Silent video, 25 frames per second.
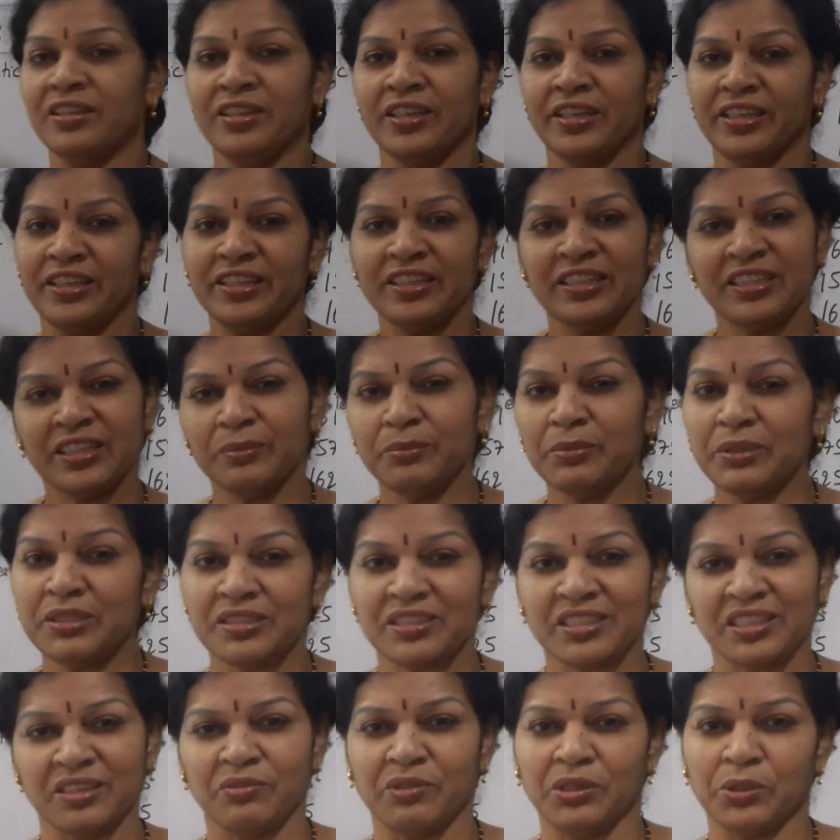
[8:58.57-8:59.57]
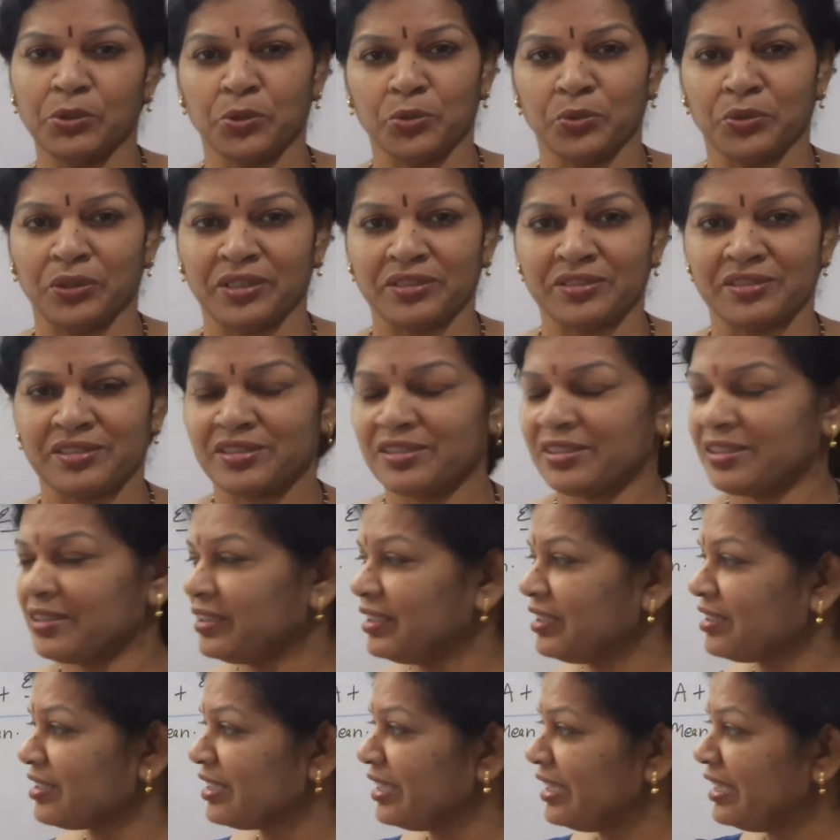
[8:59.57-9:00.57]
Income is given to us.
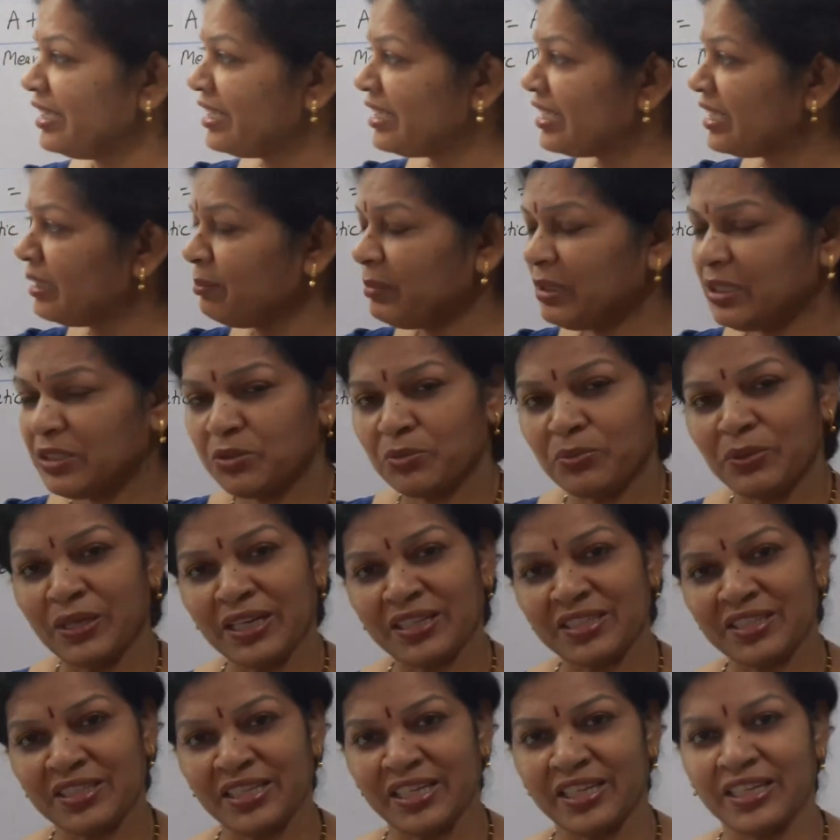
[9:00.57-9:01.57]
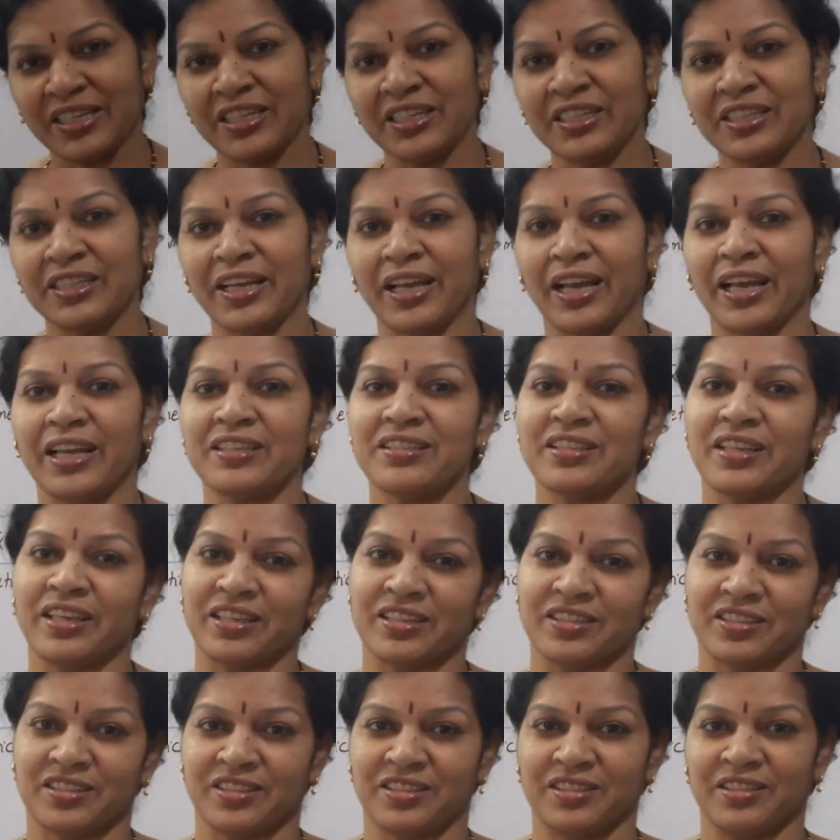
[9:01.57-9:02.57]
This income is, we are saying it as
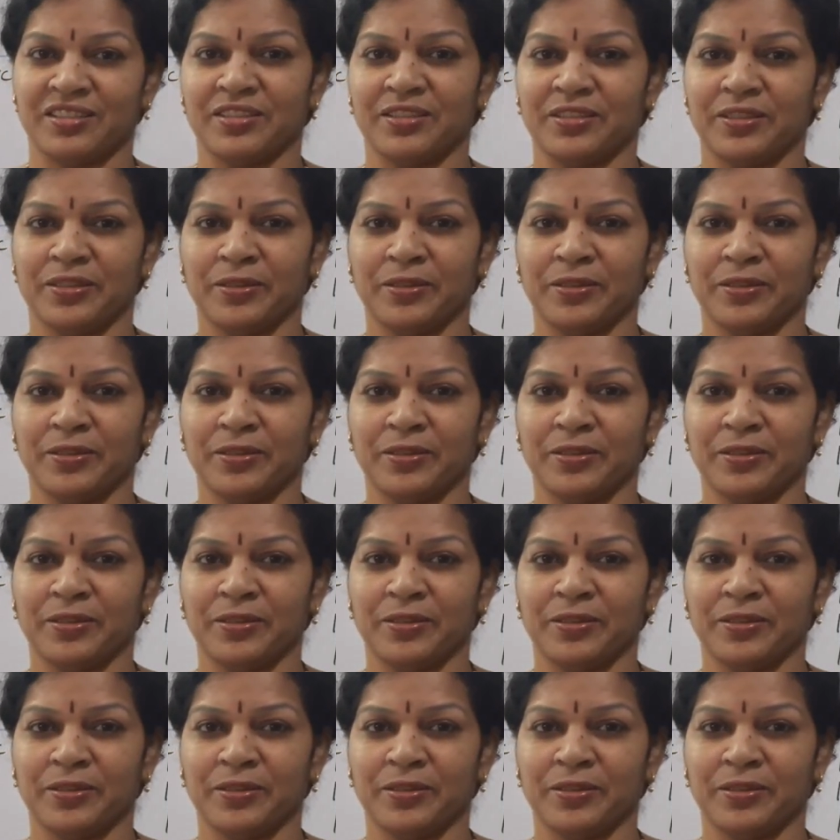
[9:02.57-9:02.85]
x.